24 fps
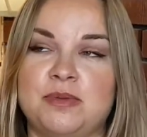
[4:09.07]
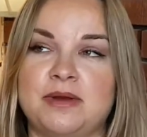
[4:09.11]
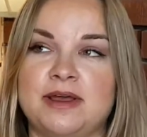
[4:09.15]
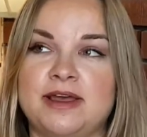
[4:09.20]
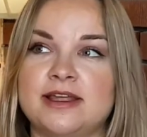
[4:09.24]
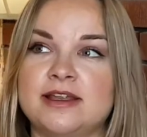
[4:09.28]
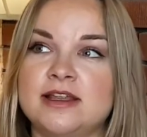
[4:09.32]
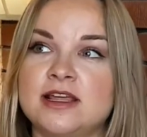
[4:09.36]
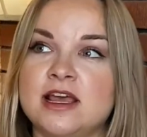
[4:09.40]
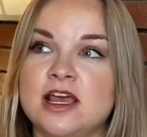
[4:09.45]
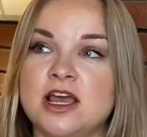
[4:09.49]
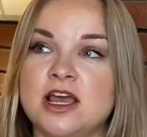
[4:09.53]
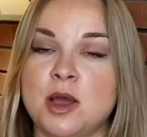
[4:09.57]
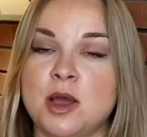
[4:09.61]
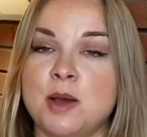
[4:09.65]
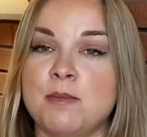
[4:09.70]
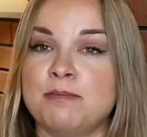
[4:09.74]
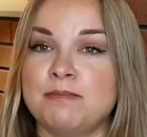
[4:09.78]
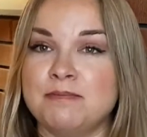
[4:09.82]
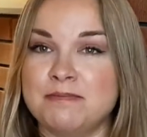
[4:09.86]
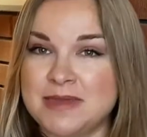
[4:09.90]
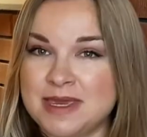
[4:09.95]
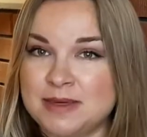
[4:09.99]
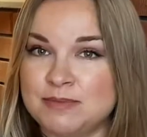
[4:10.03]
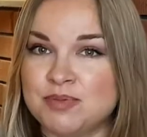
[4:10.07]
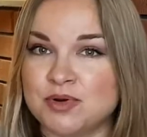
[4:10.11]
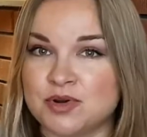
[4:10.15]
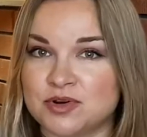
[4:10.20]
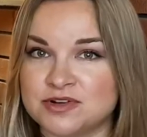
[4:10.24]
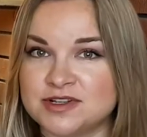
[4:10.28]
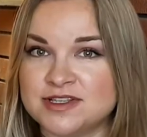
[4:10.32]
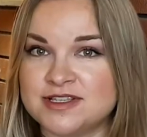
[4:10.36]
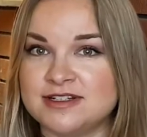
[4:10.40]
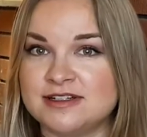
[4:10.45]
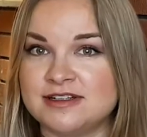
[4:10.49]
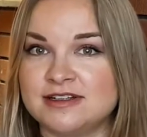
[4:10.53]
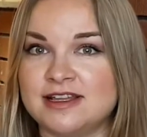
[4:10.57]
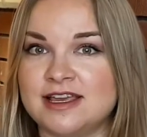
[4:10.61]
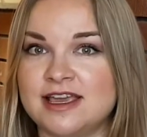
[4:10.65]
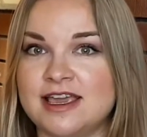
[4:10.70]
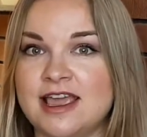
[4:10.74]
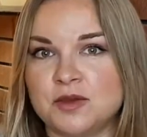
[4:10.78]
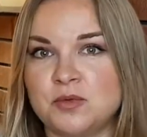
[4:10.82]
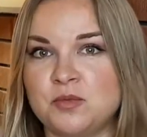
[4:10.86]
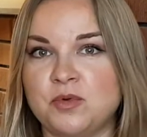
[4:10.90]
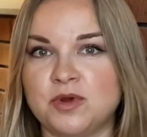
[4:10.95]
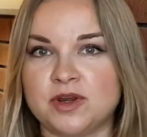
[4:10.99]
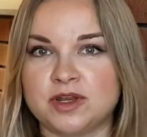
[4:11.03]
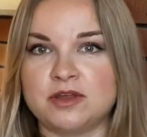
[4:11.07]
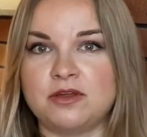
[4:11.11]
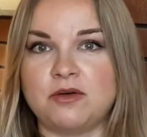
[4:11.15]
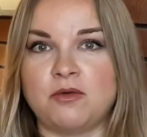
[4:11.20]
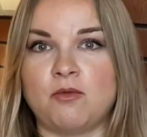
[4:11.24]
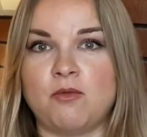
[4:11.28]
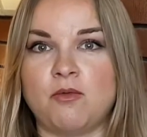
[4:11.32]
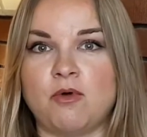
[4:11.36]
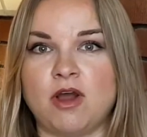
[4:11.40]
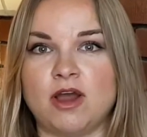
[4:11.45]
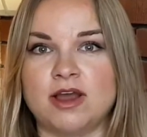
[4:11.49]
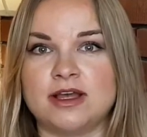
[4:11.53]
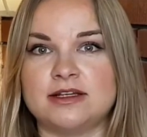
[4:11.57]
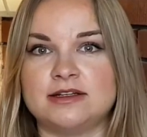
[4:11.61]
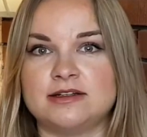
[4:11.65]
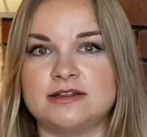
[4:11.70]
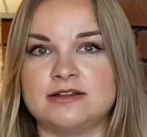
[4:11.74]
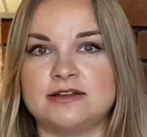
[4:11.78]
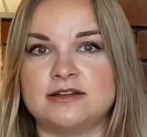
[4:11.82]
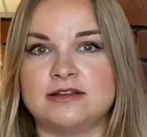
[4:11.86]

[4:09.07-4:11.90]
But me personally wouldn't want